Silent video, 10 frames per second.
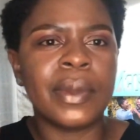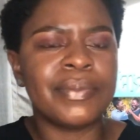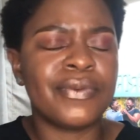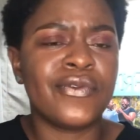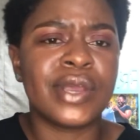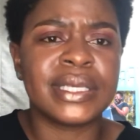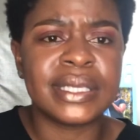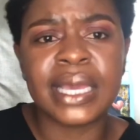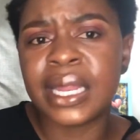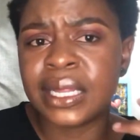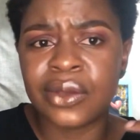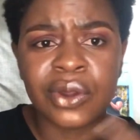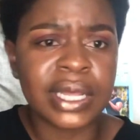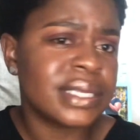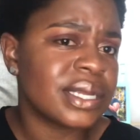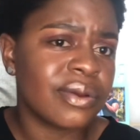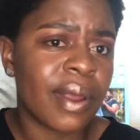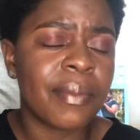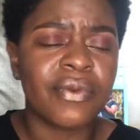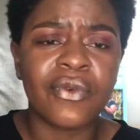before I see anything on Instagram,
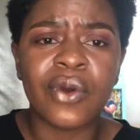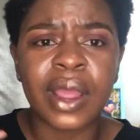before